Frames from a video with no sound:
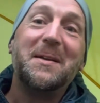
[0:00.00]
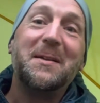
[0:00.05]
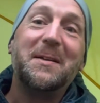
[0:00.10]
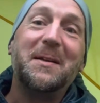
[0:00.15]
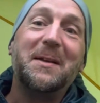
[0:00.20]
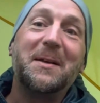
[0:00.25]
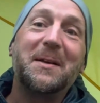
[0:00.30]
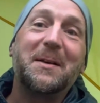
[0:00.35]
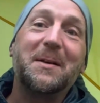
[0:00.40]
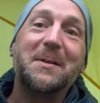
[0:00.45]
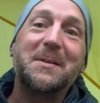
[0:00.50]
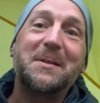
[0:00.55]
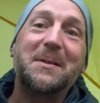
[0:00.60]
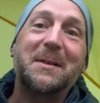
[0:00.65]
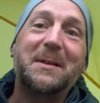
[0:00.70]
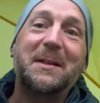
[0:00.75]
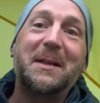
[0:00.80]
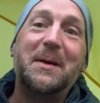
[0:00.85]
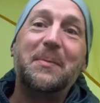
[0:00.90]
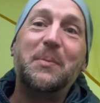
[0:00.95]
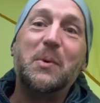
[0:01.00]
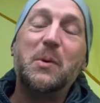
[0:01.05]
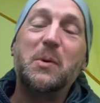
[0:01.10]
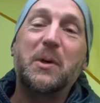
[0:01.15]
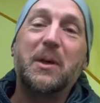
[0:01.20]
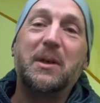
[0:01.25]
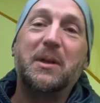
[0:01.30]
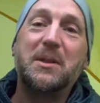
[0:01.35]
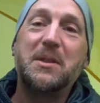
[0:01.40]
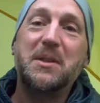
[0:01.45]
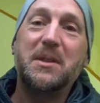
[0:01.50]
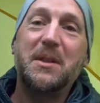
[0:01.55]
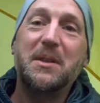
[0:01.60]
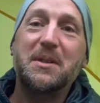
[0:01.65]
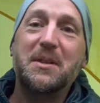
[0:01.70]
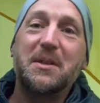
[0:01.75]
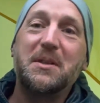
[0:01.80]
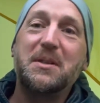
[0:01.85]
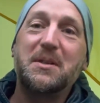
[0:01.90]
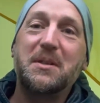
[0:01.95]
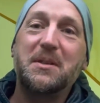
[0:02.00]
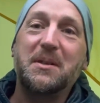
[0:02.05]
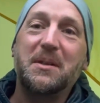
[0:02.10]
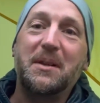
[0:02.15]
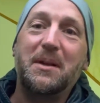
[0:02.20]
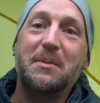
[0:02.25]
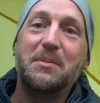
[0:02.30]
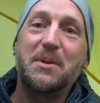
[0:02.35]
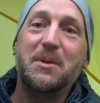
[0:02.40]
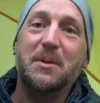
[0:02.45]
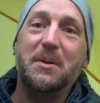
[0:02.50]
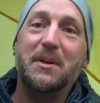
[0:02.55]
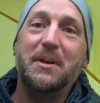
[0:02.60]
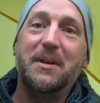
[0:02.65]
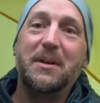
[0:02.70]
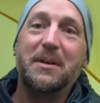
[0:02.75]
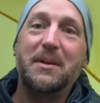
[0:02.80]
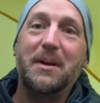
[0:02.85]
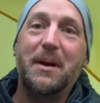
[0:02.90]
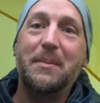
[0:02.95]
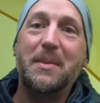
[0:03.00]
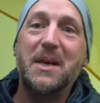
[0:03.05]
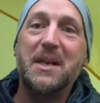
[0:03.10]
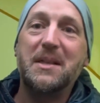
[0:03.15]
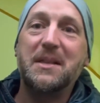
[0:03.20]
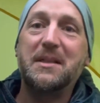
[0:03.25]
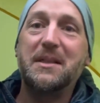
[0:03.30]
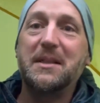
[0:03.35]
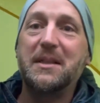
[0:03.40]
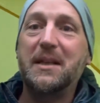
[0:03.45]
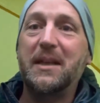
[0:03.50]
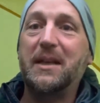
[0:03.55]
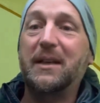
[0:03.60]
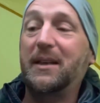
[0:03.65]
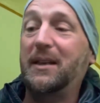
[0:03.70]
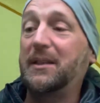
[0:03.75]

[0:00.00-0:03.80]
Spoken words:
the custard apple crunch. This is an absolutely amazing dessert.